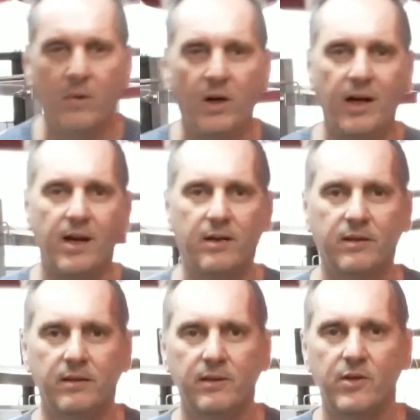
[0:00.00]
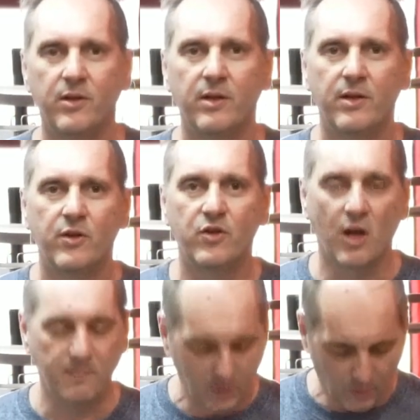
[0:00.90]
my
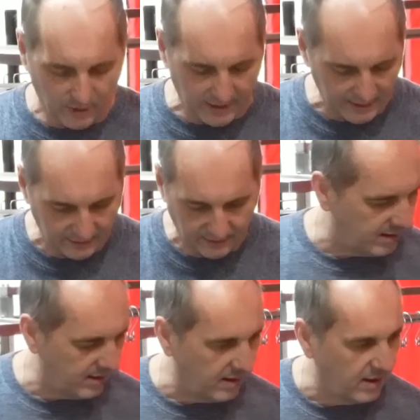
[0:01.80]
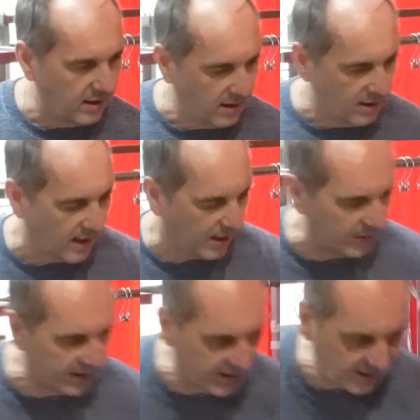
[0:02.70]
soaking water. Now we
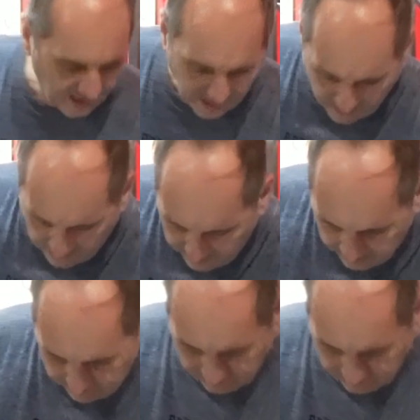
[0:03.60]
can sit here and